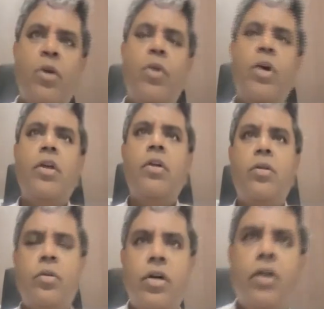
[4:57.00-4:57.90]
Well, you
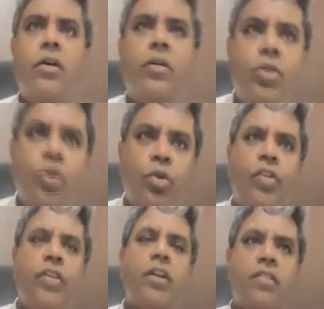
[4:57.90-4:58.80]
know, uh, two or
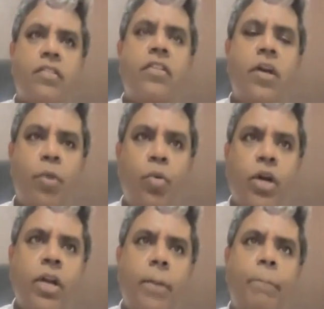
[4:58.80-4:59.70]
three things. Number
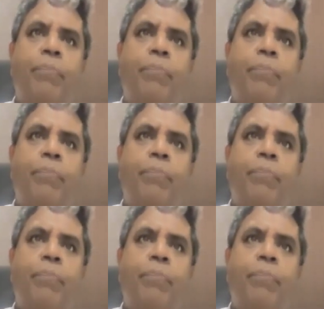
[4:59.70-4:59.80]
one,